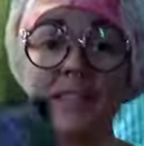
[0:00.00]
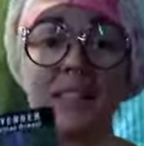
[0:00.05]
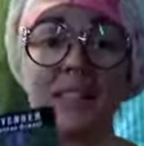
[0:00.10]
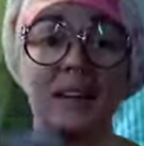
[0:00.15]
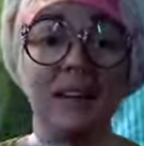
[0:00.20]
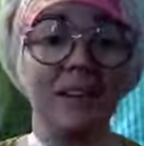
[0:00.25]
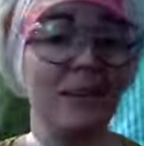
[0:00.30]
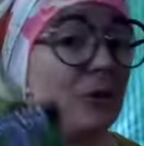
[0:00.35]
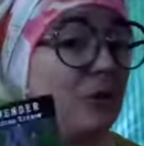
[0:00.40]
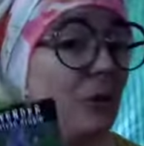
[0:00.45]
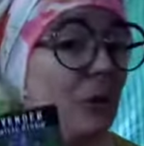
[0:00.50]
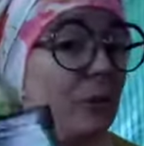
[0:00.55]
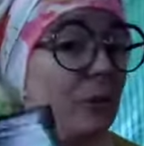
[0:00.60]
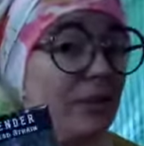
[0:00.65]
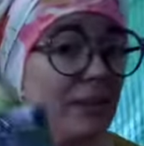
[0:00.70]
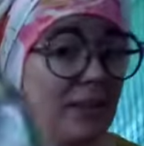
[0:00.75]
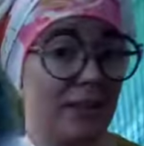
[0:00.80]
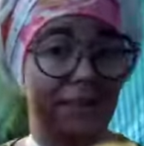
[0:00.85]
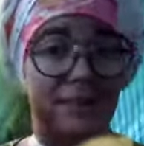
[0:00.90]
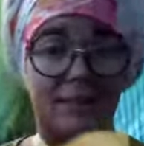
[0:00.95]
I'm excited to
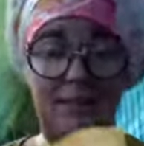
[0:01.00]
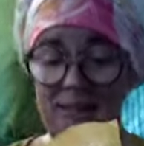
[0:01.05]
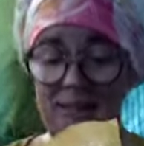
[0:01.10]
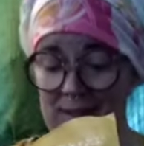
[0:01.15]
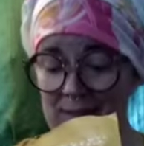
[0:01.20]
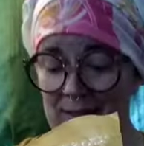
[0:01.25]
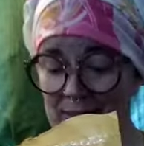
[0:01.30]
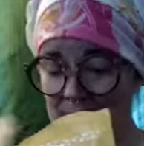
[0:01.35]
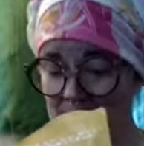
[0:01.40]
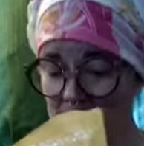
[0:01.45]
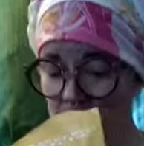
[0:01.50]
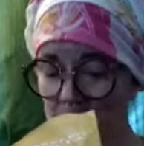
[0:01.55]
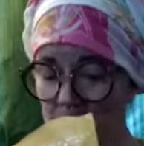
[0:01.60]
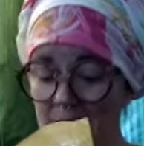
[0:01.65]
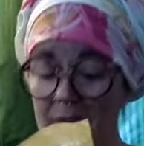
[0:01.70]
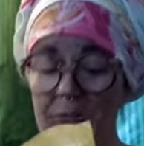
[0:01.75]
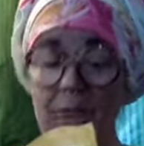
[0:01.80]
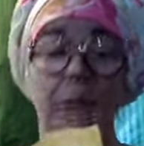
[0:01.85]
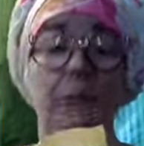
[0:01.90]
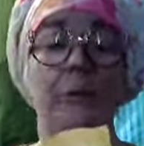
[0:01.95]
grow this.
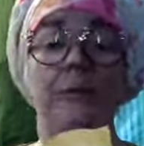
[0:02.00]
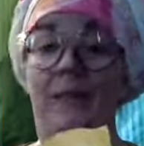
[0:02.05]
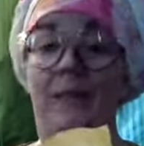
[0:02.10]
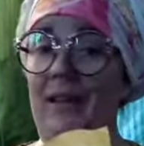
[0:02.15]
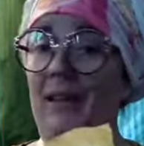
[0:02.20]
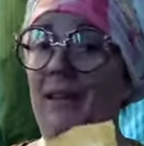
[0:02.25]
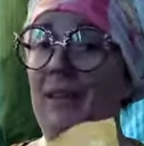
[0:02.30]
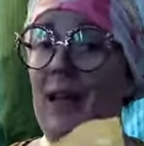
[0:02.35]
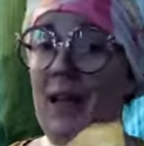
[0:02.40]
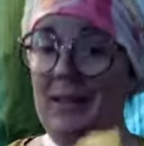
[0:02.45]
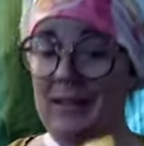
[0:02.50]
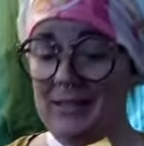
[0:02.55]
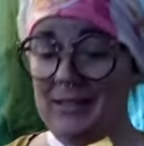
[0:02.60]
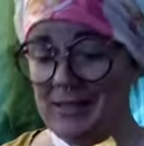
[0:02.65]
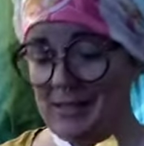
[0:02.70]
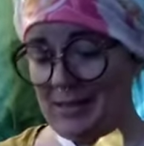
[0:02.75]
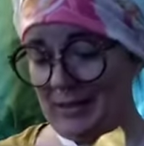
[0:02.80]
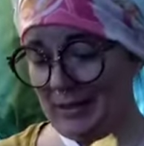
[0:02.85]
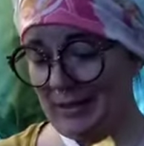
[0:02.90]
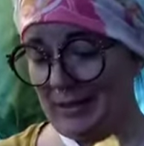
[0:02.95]
We've we've got
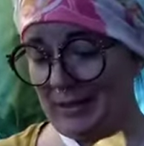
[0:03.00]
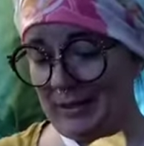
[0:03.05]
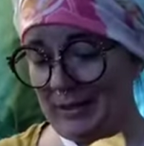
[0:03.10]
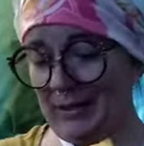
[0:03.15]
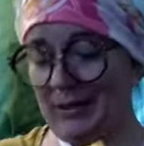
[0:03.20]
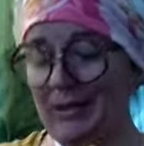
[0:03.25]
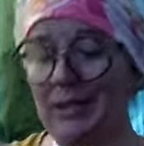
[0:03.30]
lots to.